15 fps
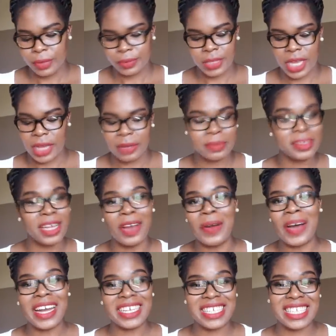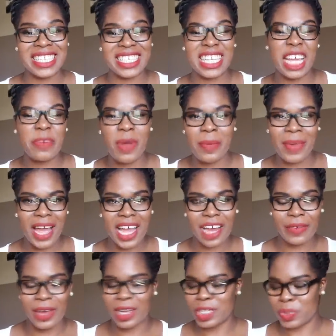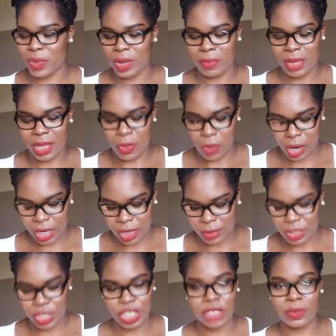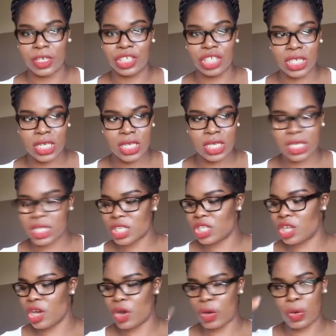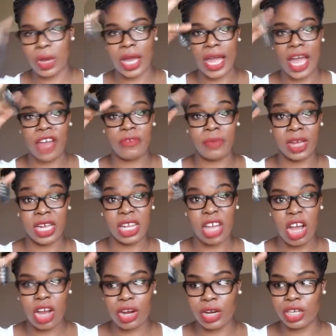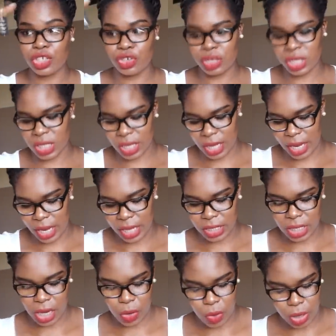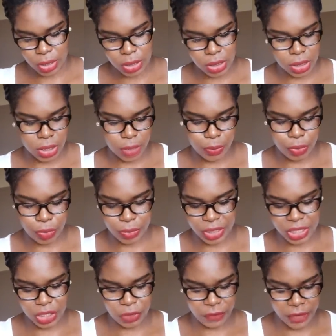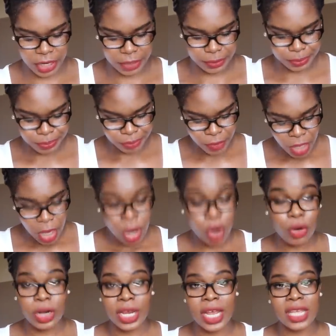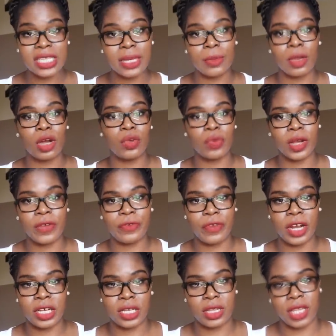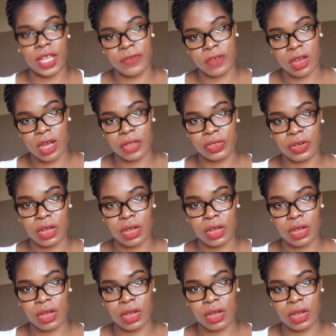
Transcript: yeah, no, I just take my bag around with me while I'm doing my shiz. So I have my locker just in case I want to put my stuff in, or in case I'm going with a friend and they forgot their